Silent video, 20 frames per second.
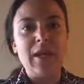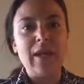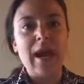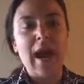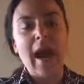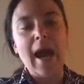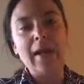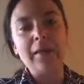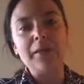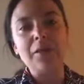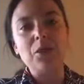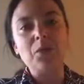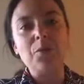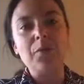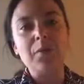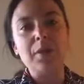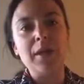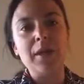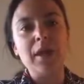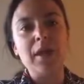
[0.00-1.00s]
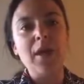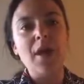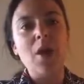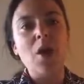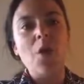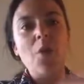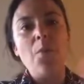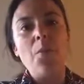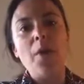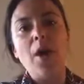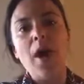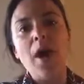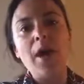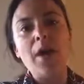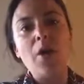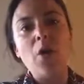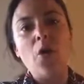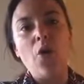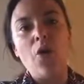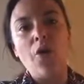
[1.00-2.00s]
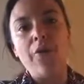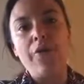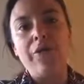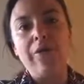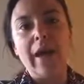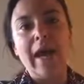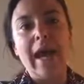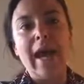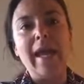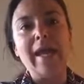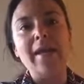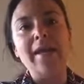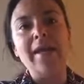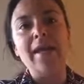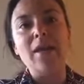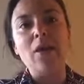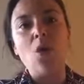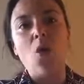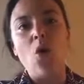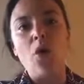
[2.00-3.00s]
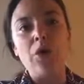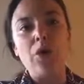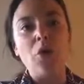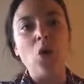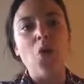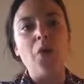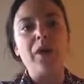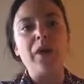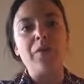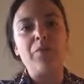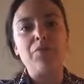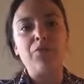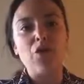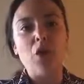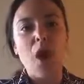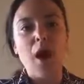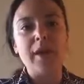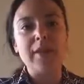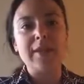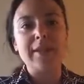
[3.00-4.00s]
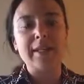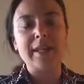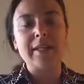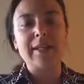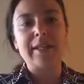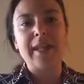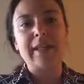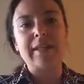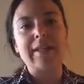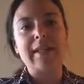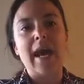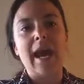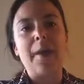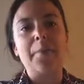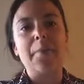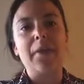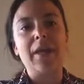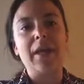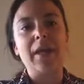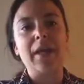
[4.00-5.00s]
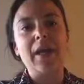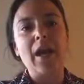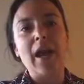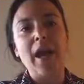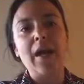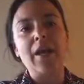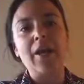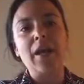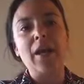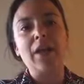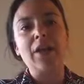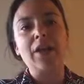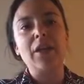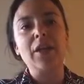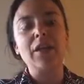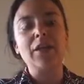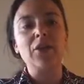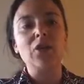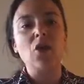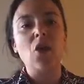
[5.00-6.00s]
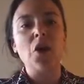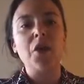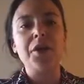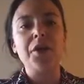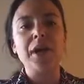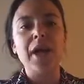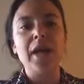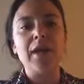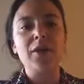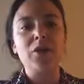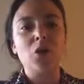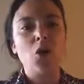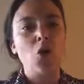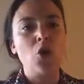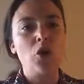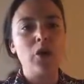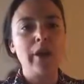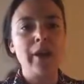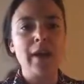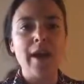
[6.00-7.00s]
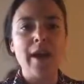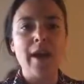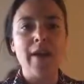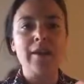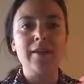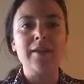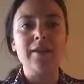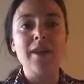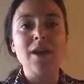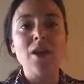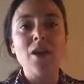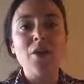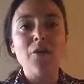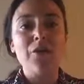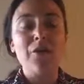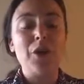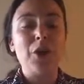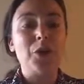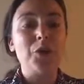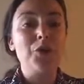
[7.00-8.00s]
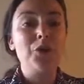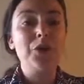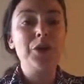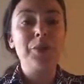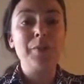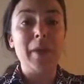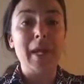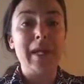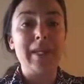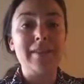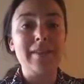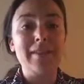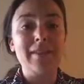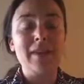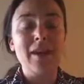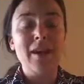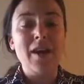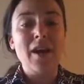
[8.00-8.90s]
It has to be part of any ongoing process that's happening, and it can start as early as recruitment,